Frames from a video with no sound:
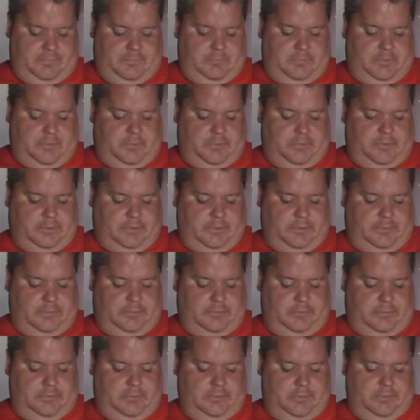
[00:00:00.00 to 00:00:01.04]
But when it
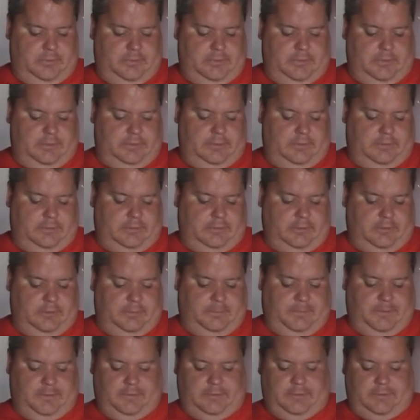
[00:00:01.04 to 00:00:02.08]
comes to Tyler
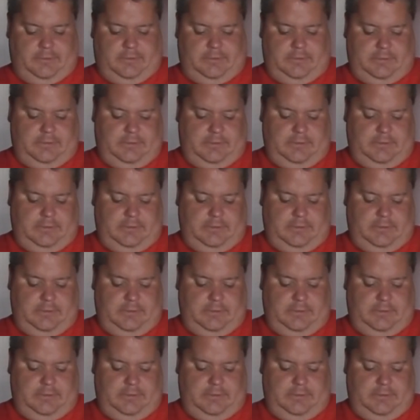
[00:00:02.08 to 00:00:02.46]
Pitlick,